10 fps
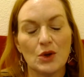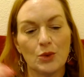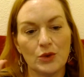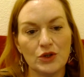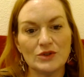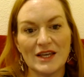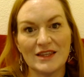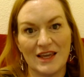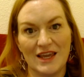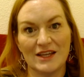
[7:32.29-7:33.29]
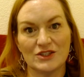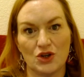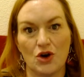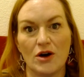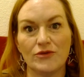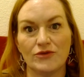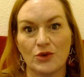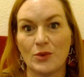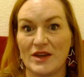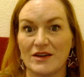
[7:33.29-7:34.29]
when you take the hands off the
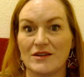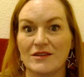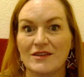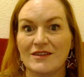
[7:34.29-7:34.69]
wheel